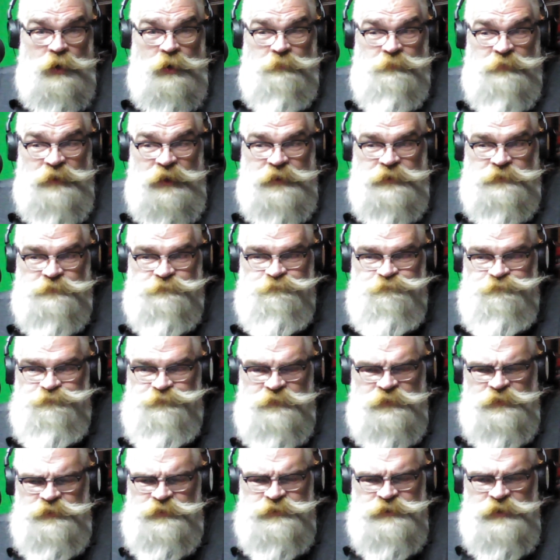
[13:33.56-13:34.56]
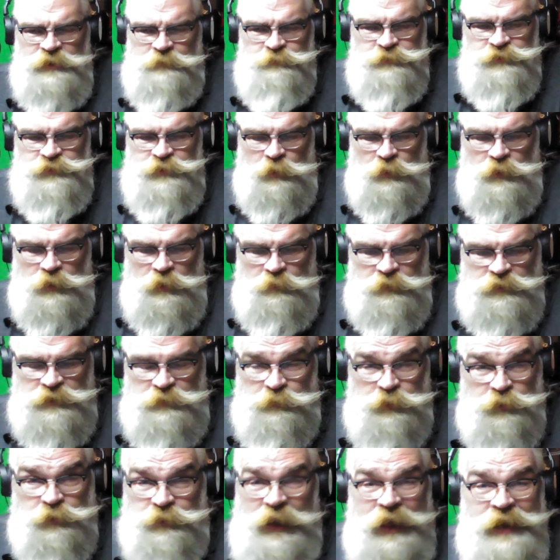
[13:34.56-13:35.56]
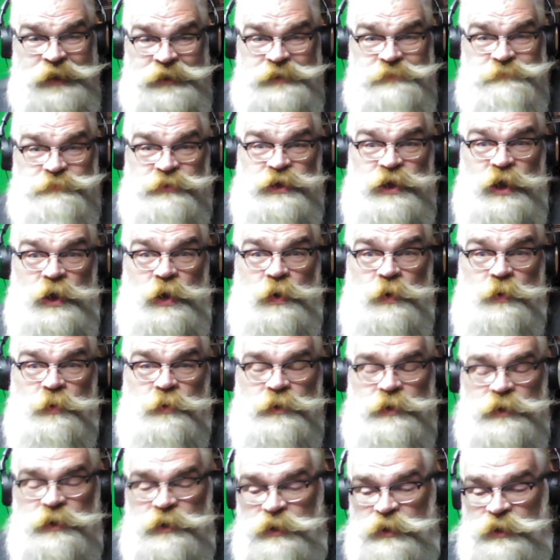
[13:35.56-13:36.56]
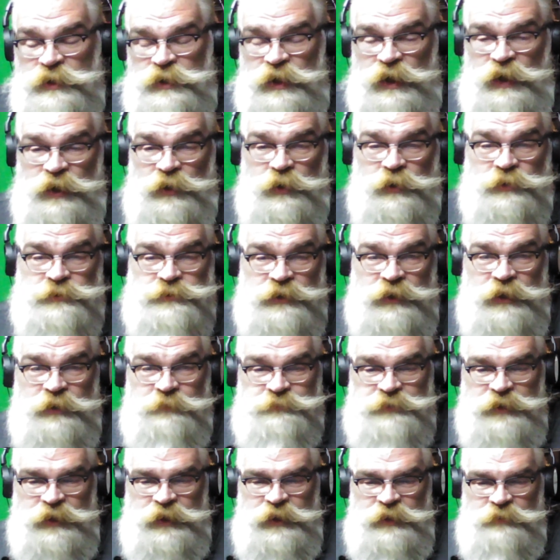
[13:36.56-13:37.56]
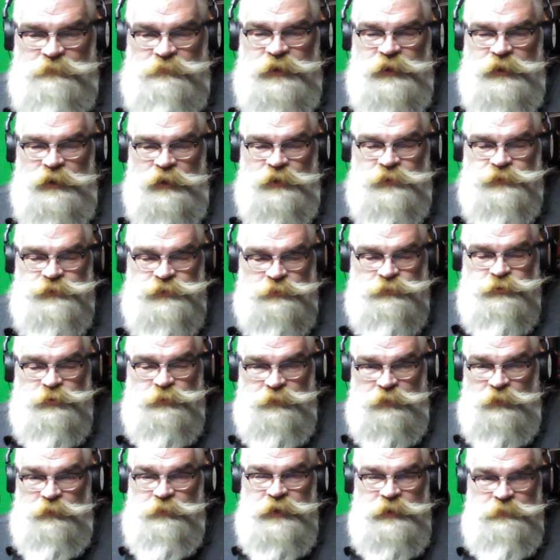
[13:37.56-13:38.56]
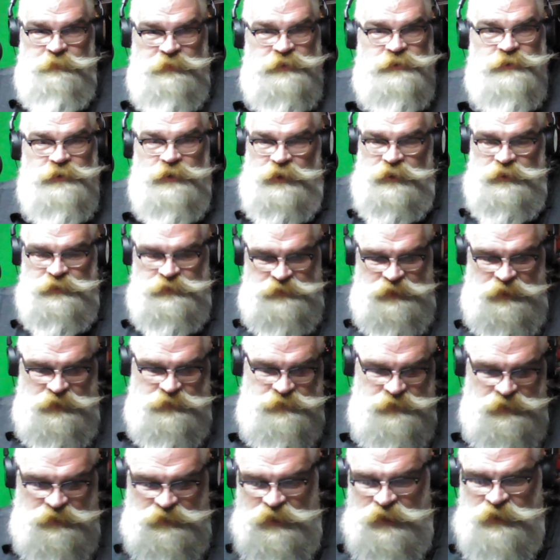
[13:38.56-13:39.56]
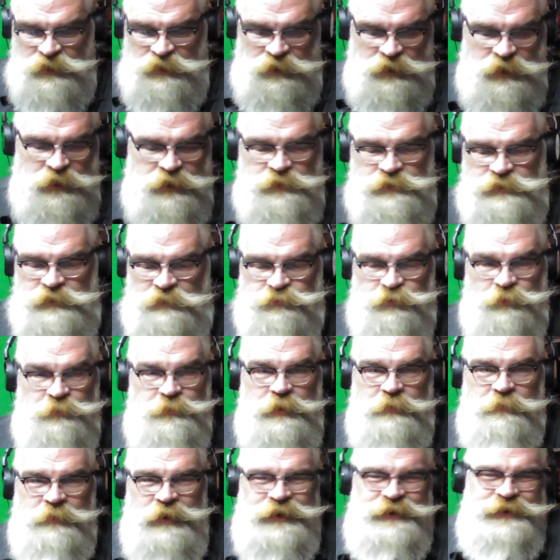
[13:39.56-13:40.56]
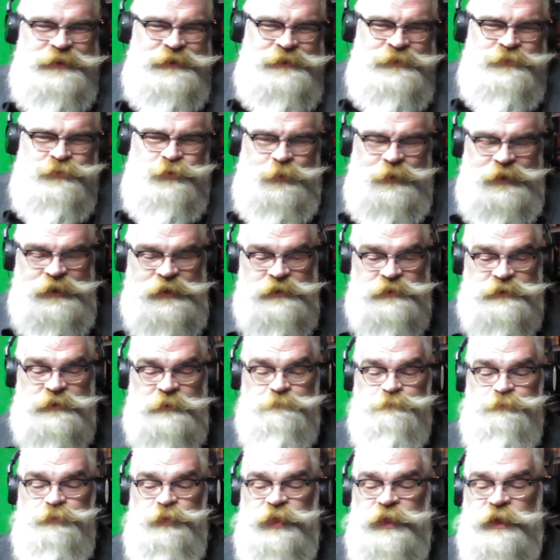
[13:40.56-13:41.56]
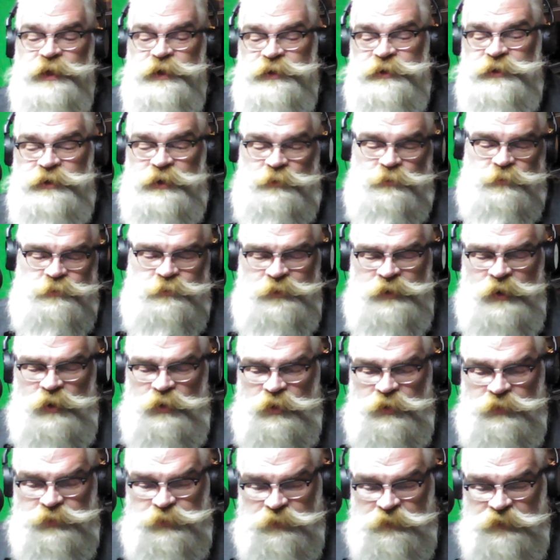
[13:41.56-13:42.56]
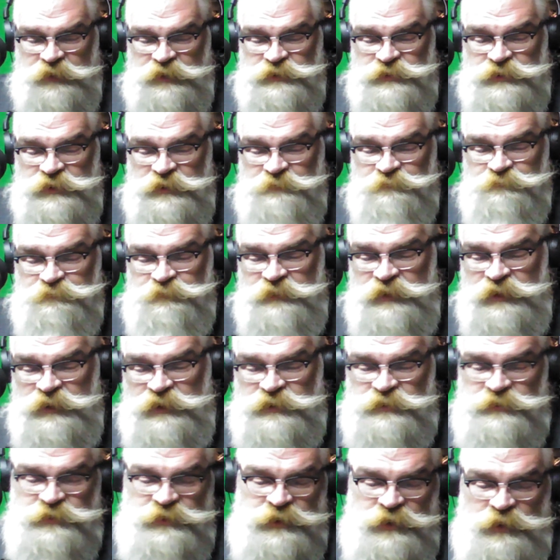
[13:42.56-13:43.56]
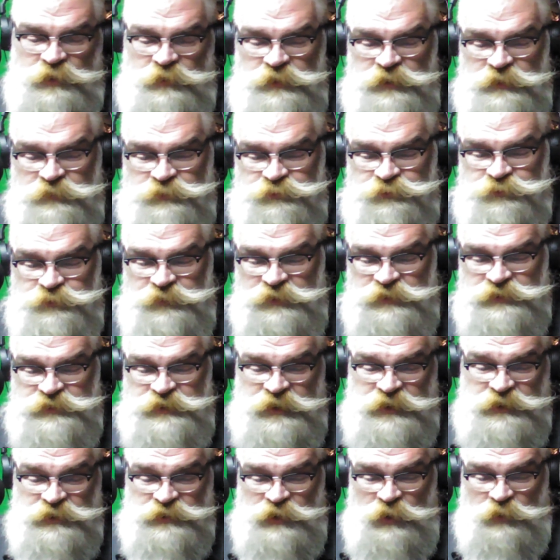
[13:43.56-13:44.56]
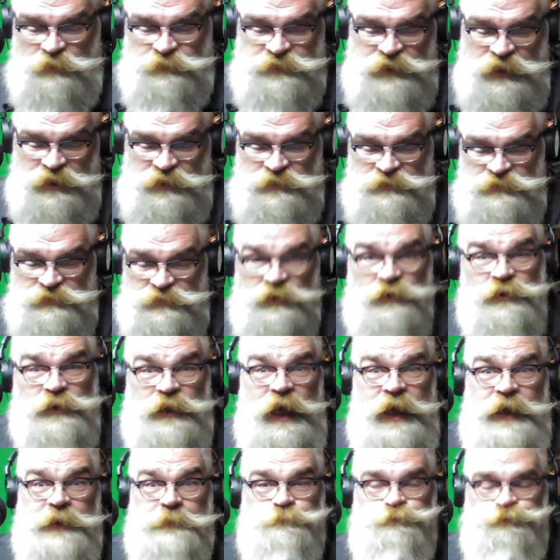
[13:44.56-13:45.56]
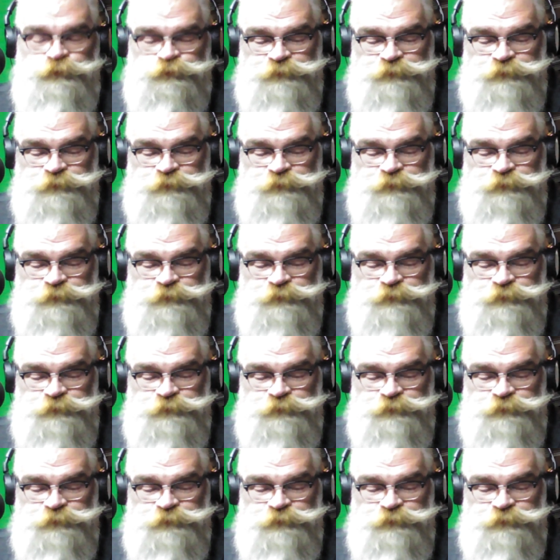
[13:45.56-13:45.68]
I'm like, "Something's going on with the moon." I didn't even know. I looked it up today. I'm like, "Oh, supermoon." Well, that makes a lot of sense. I, I got a lot of stuff on my mind. It is what it is. You know, we all go through this, and you know, if you say you don't, then you're lying.